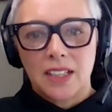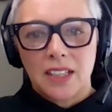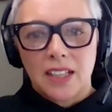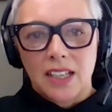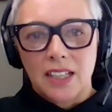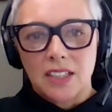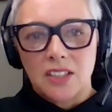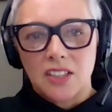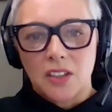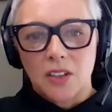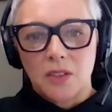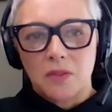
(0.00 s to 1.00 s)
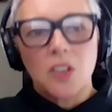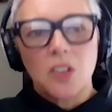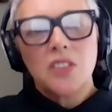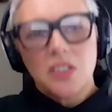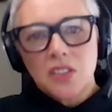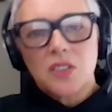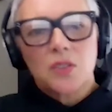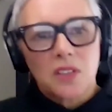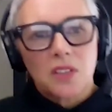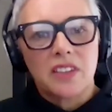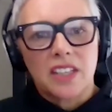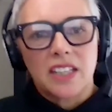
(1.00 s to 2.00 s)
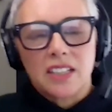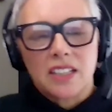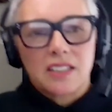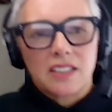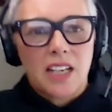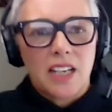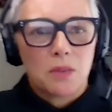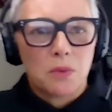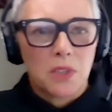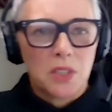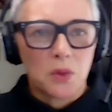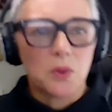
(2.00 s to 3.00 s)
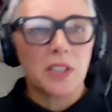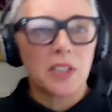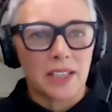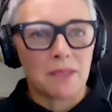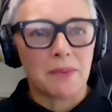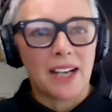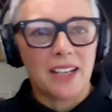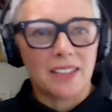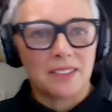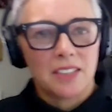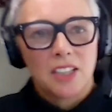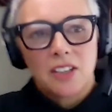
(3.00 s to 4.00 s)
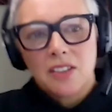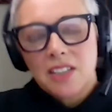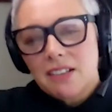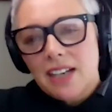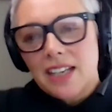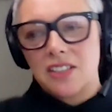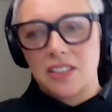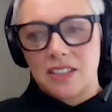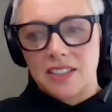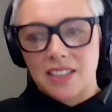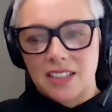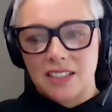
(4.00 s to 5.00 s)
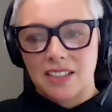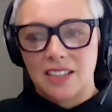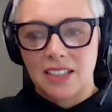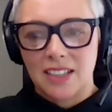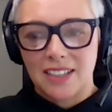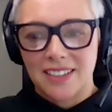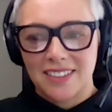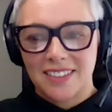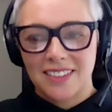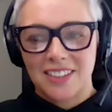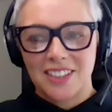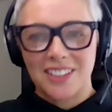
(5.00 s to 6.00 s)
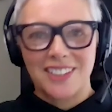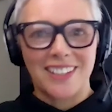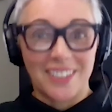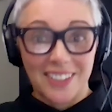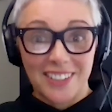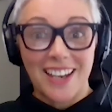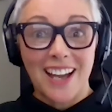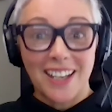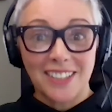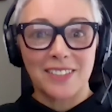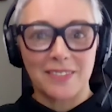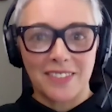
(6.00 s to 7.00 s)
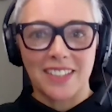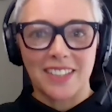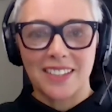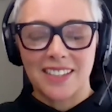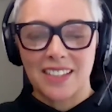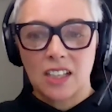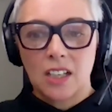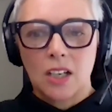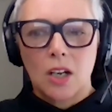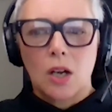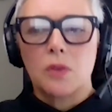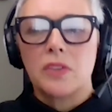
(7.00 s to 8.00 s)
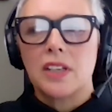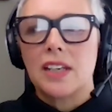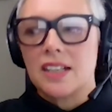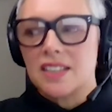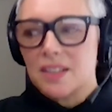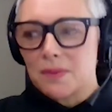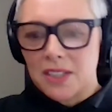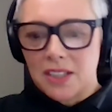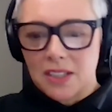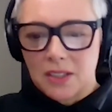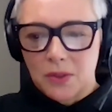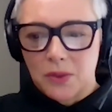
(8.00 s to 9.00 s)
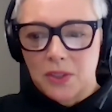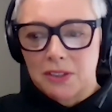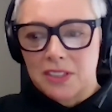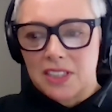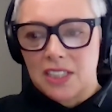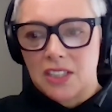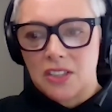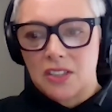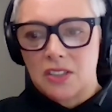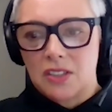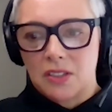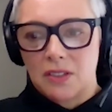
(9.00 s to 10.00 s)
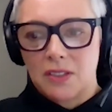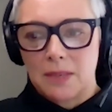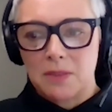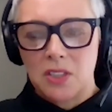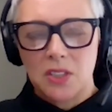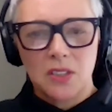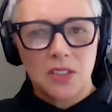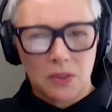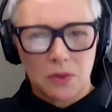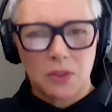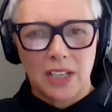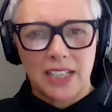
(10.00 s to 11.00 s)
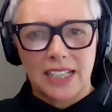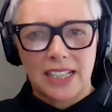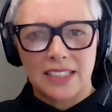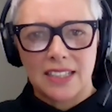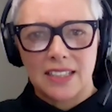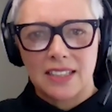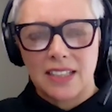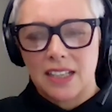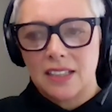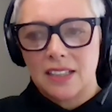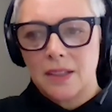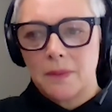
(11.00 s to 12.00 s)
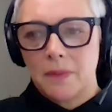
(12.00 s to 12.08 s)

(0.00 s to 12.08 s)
And so those are the sort of things that we're talking about. You know, there are agencies that are just at the start of this. Oh, the last one I'd call your attention to, and I'm just still trying to understand it.